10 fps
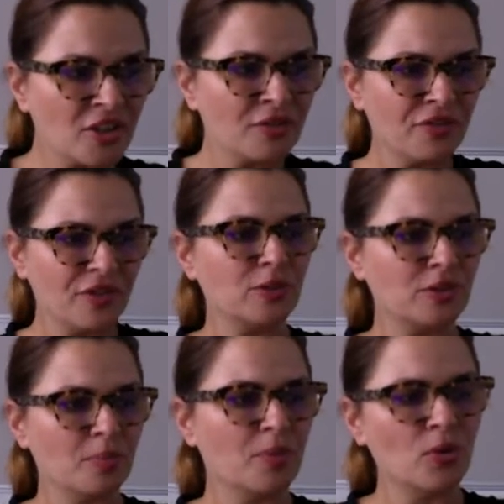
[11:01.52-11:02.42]
feel
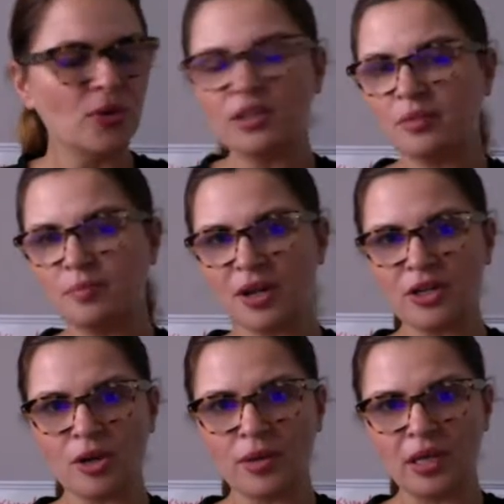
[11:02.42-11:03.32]
supported by
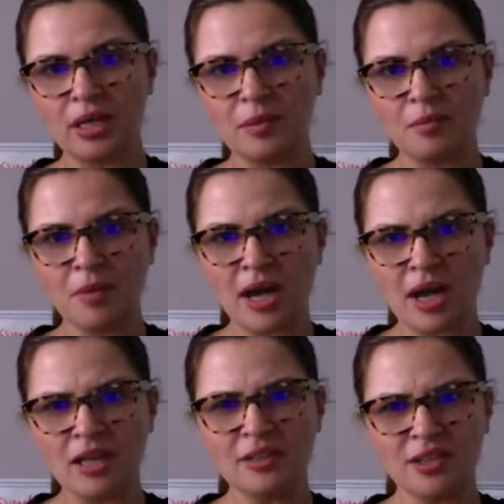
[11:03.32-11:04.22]
knowing my
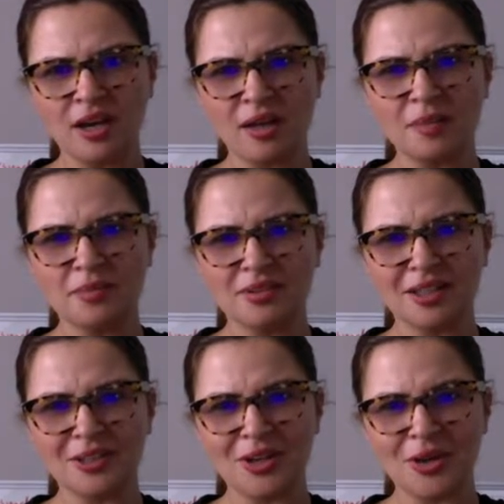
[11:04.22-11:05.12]
archetypes
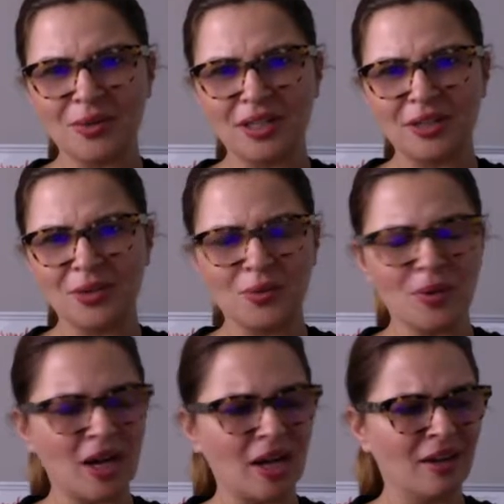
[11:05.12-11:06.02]
and knowing
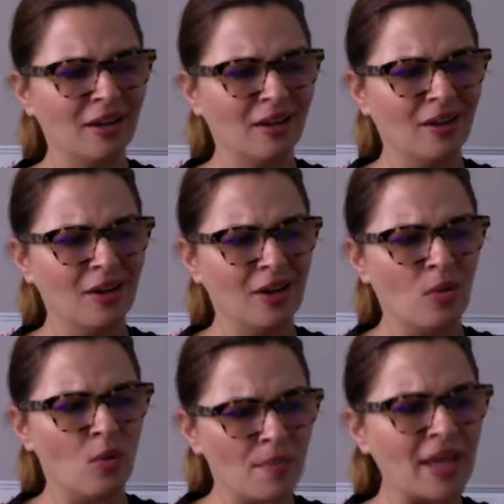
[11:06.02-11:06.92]

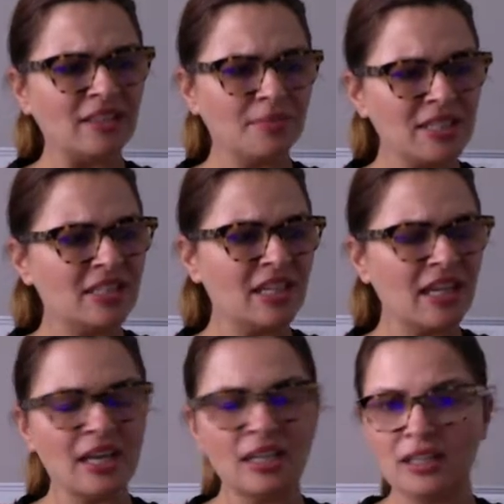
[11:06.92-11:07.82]
what makes me
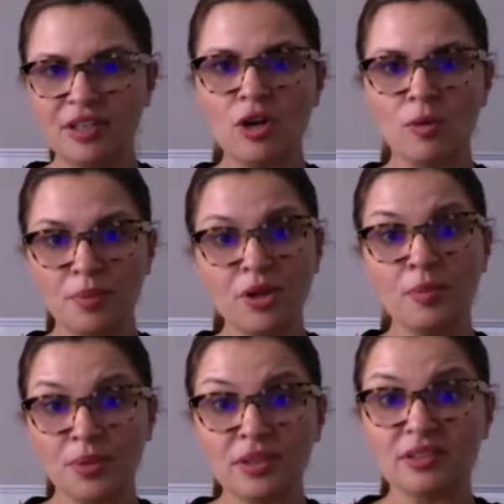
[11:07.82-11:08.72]
tick, and living on
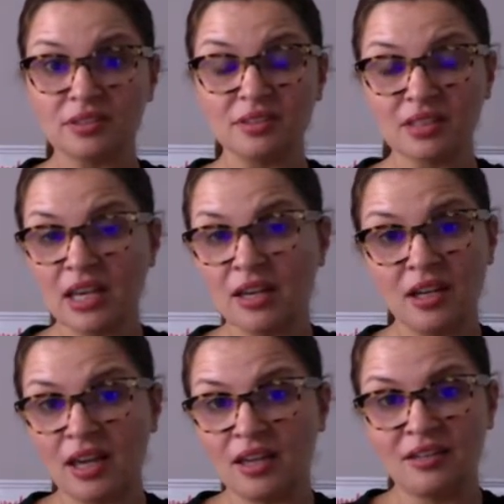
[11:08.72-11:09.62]
purpose,
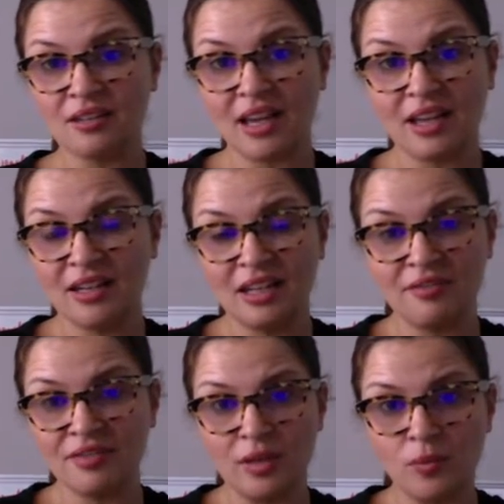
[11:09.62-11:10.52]
and
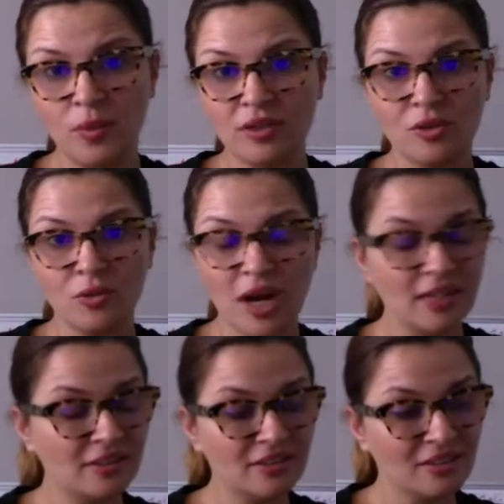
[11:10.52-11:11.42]
living with
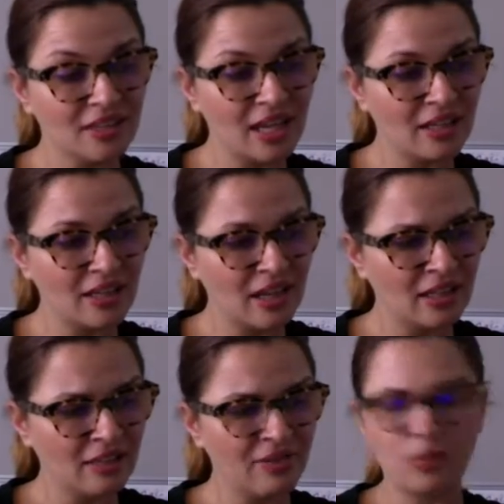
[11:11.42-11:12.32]
grace,
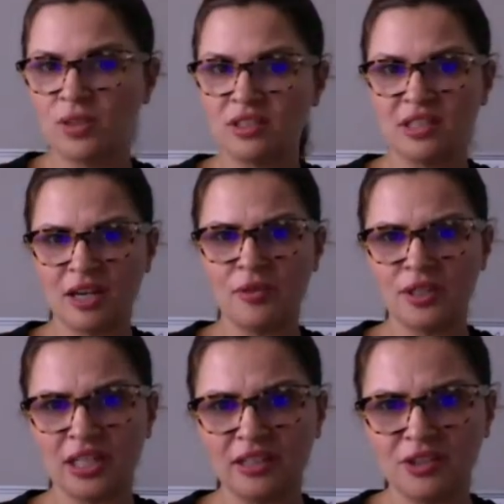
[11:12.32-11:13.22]
and living with
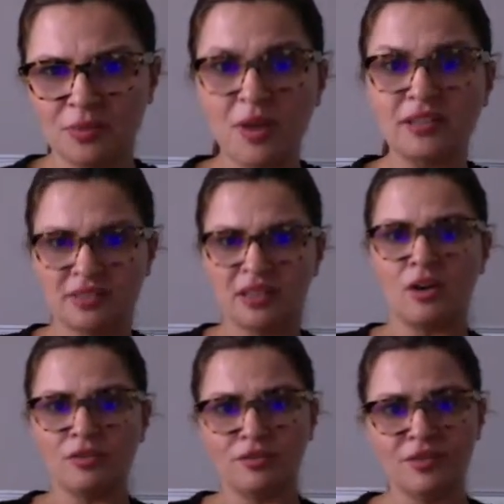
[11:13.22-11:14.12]
integrity to
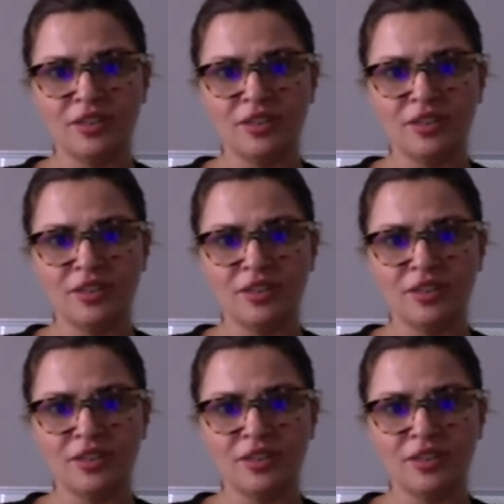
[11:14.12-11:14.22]
myself.